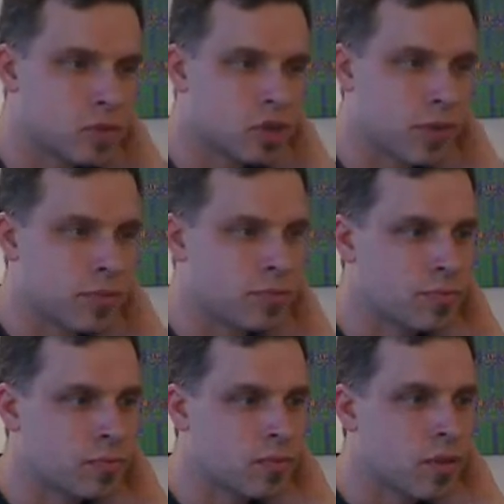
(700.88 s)
So,
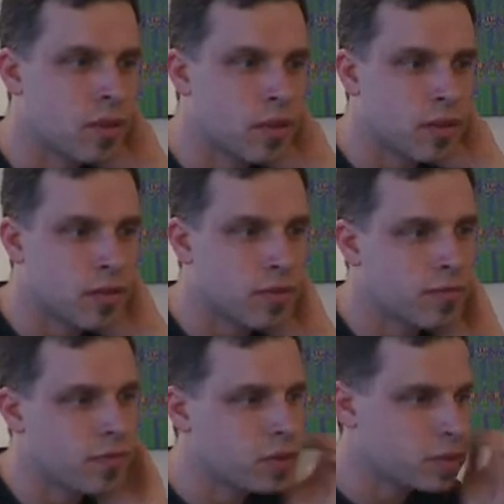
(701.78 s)

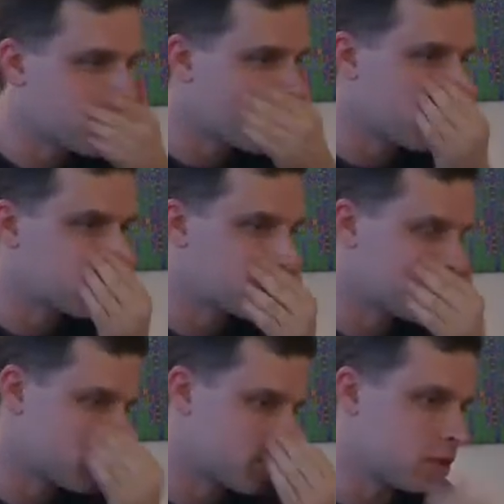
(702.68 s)
firstly,
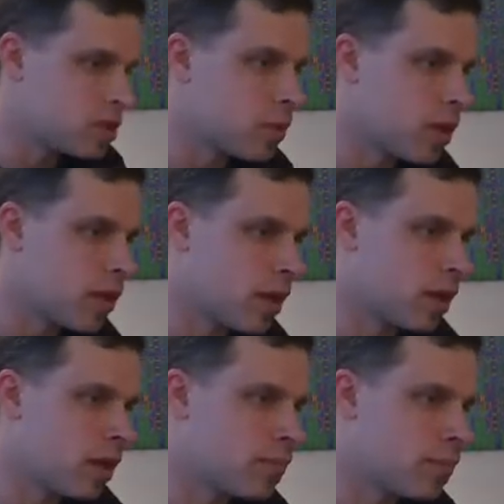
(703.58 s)
this
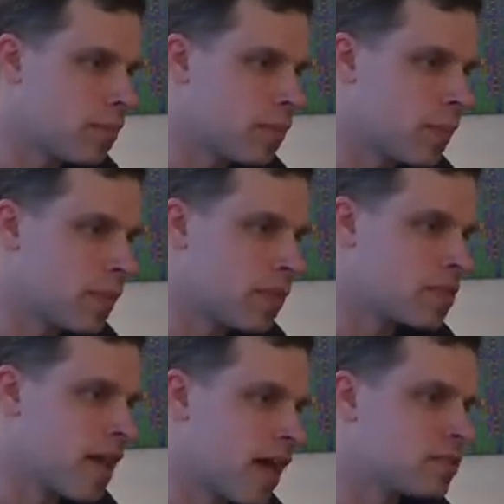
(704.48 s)

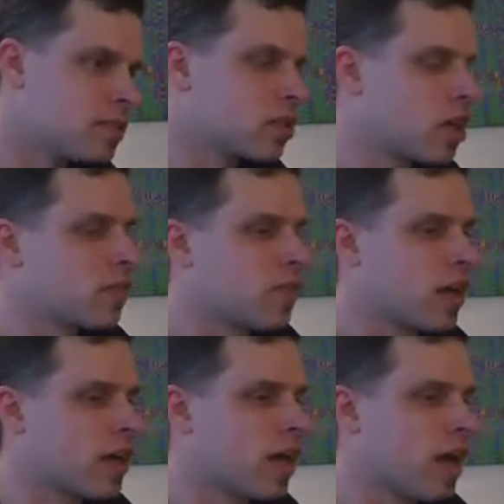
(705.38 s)
as is kind of
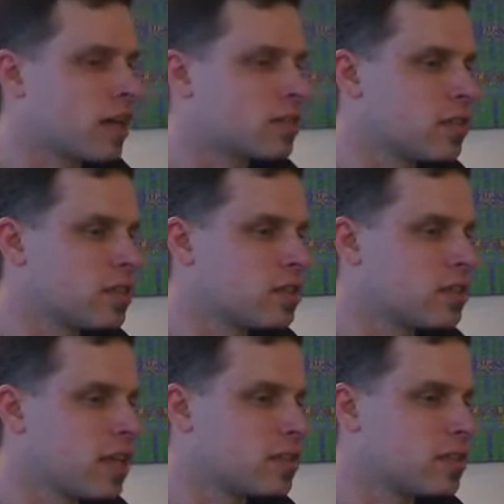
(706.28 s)
like a cast. It just
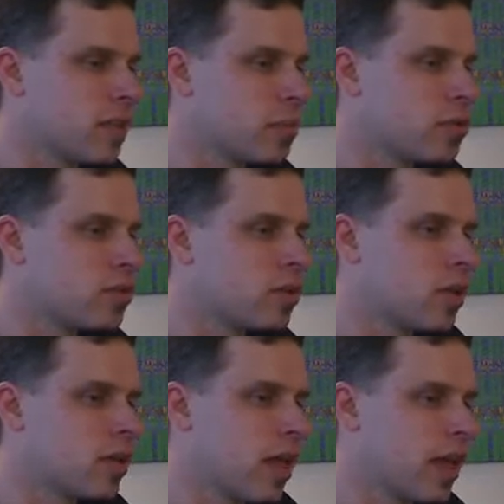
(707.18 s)
takes a double
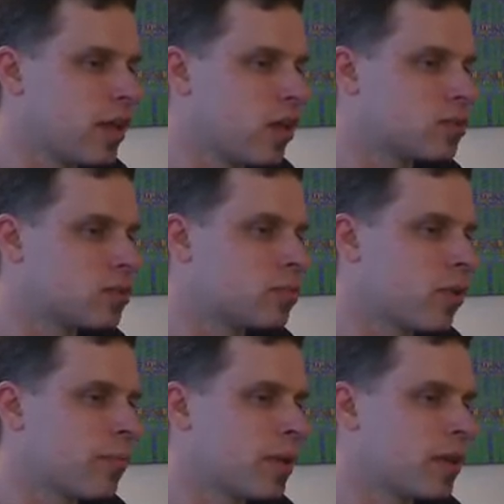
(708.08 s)
and goes to
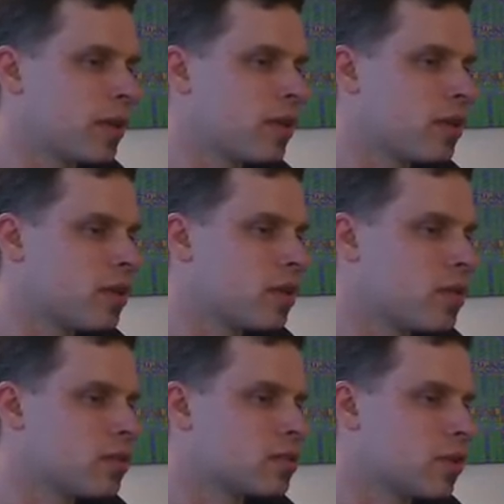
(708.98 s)
probability.
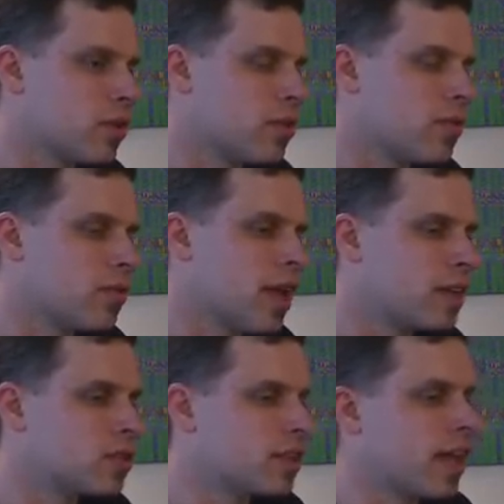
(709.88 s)
So
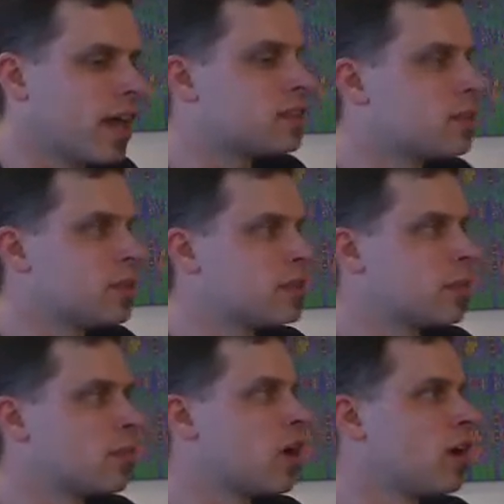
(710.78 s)
naturally, there has to be
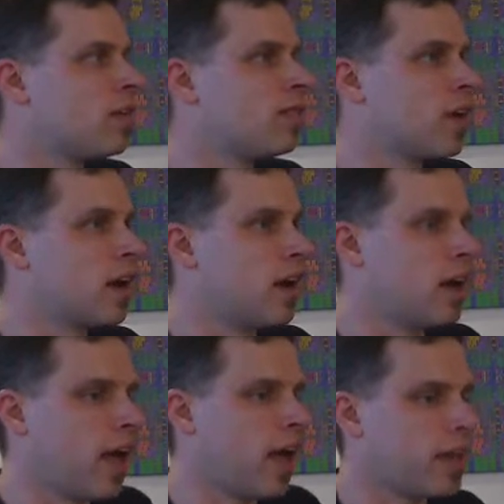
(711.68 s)
some kind of
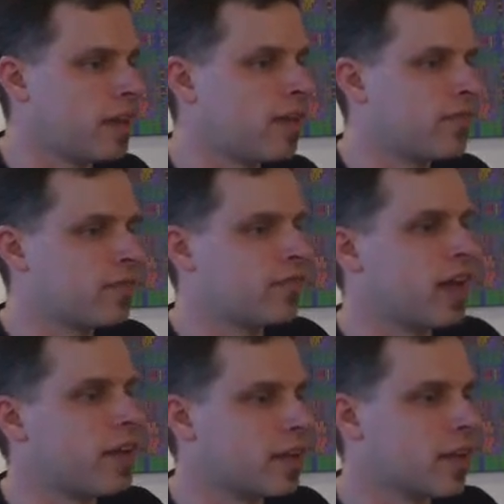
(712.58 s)
handling of the
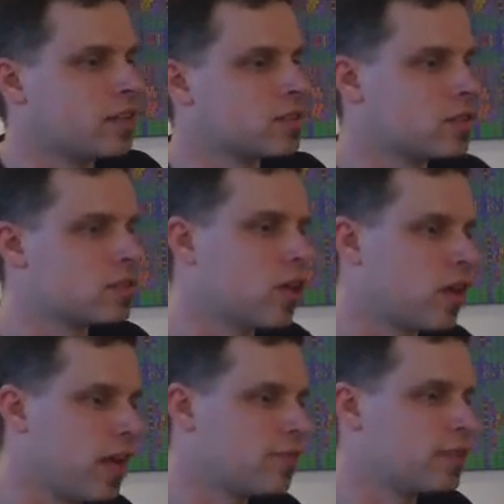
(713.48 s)
failure case, because
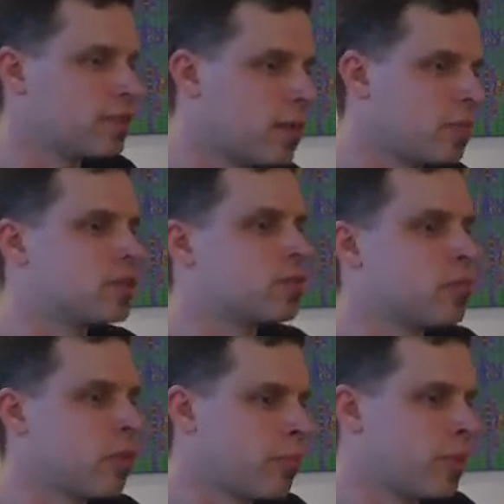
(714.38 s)
not every double is
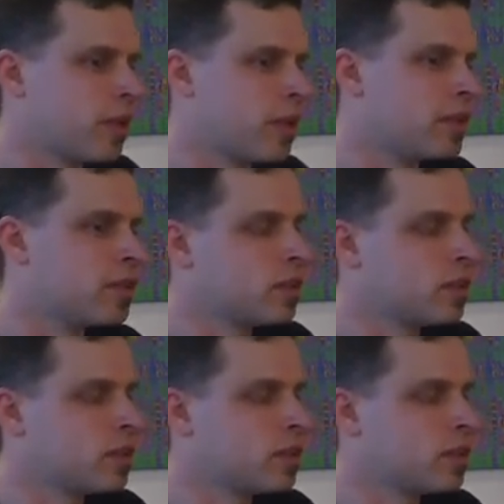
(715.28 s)
a probability.